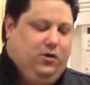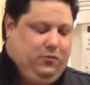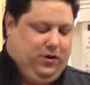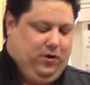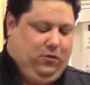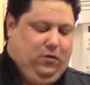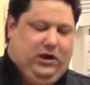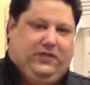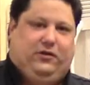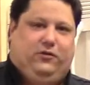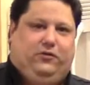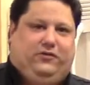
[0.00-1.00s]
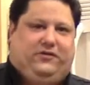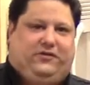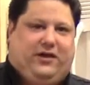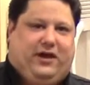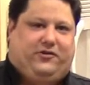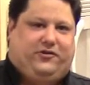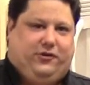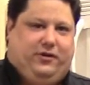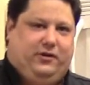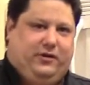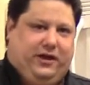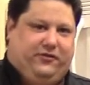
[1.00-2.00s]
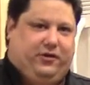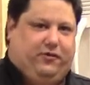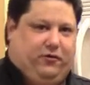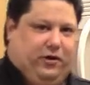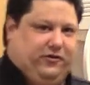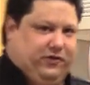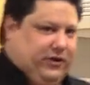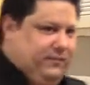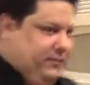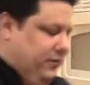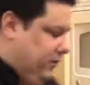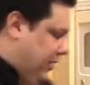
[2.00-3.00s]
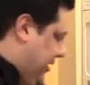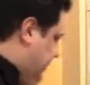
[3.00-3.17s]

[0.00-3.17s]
we don't want it to lose its texture. Nice and crunchy, okay?